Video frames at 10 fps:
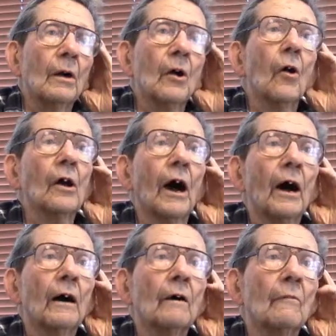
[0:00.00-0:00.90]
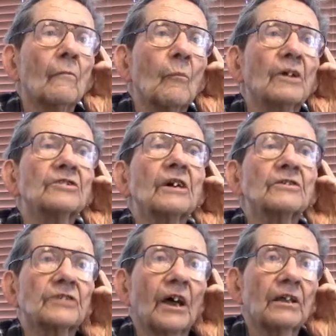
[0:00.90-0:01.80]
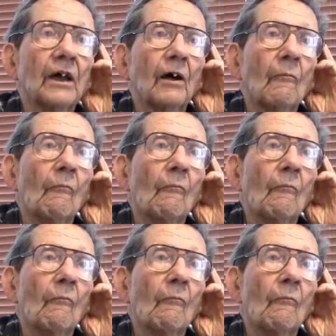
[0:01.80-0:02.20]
Oh yeah, my son has got that.